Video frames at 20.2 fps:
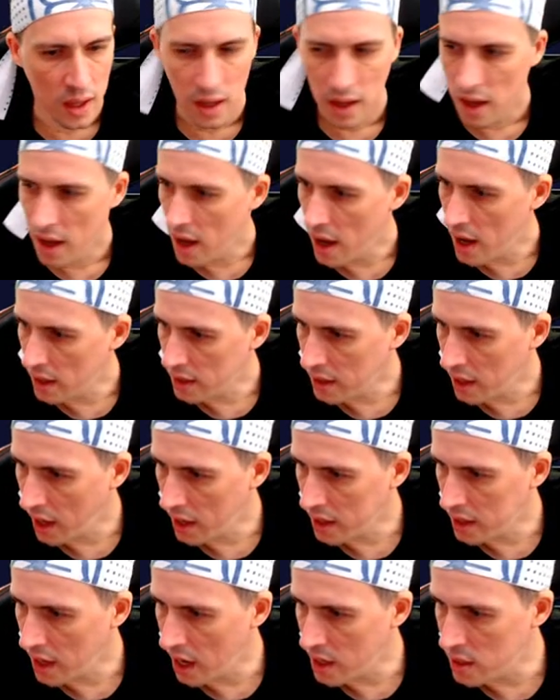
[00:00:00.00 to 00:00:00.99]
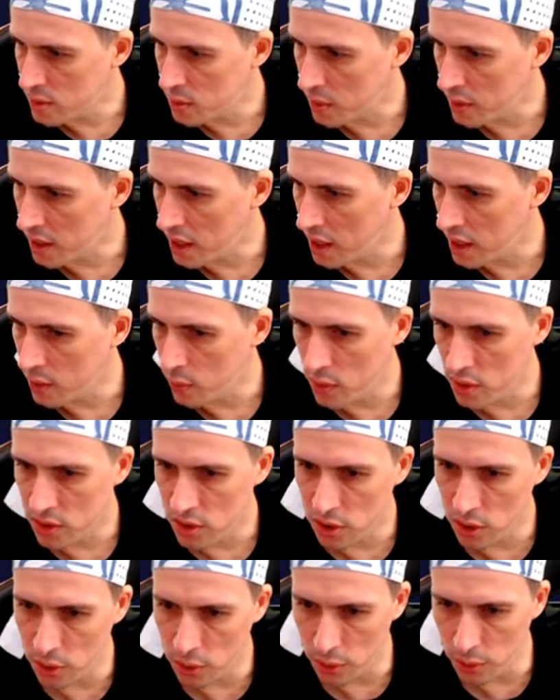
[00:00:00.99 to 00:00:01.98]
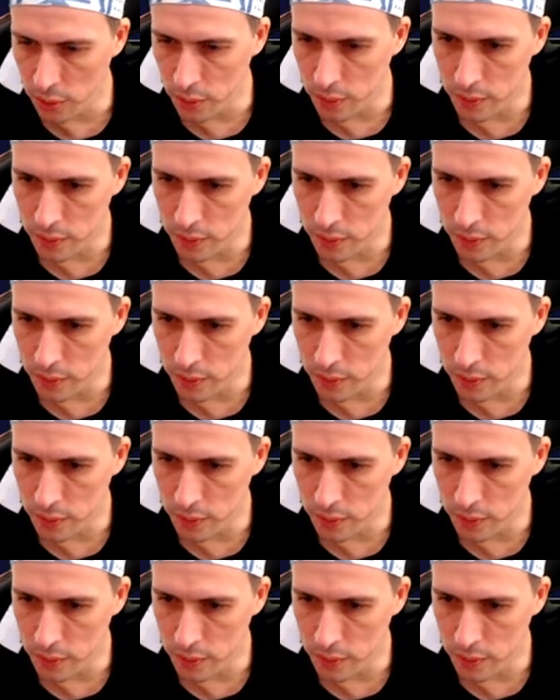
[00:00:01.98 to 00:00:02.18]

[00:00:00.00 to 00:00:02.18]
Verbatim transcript: Arcade games beginning with U.